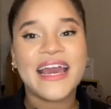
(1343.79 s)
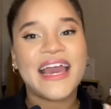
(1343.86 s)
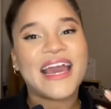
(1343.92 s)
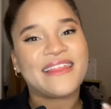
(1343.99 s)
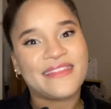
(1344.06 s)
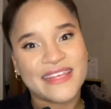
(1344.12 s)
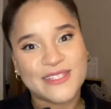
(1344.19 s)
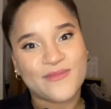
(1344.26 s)

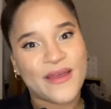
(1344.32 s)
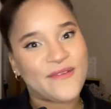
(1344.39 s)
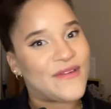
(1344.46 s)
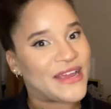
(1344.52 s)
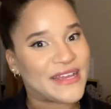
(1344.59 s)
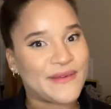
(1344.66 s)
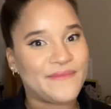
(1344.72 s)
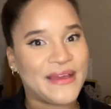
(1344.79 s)
and that's why I
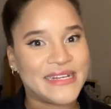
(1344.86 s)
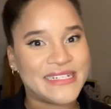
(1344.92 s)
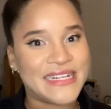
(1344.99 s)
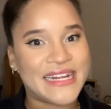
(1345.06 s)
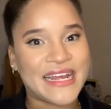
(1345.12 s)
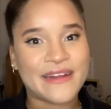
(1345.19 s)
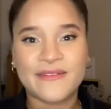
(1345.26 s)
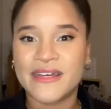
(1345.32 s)
recommended
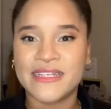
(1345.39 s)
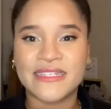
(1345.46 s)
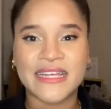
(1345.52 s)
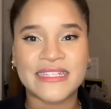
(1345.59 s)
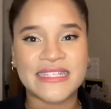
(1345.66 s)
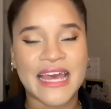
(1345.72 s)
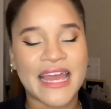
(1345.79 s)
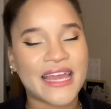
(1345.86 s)
it, because
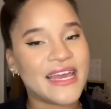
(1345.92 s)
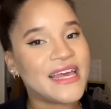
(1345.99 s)
it's like,